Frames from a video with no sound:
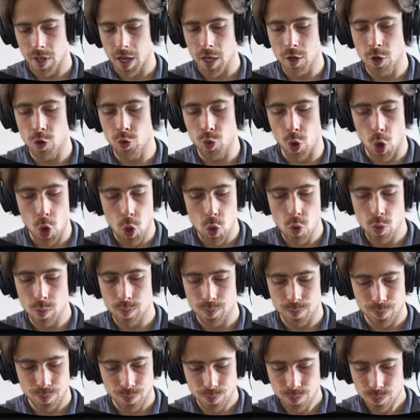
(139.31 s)
in a
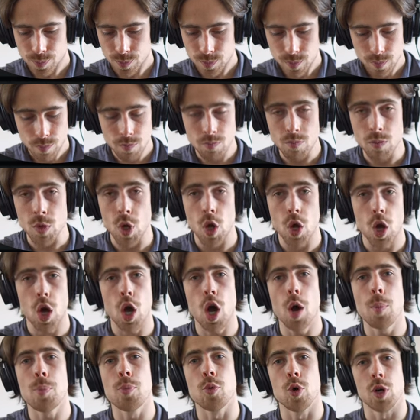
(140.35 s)
row
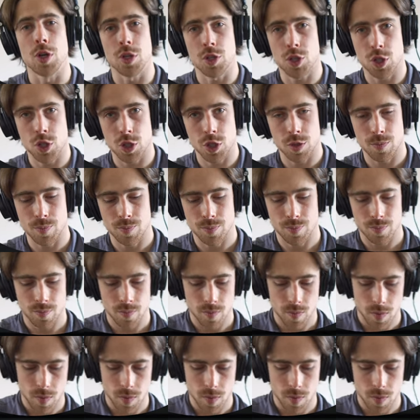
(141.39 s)
upwards.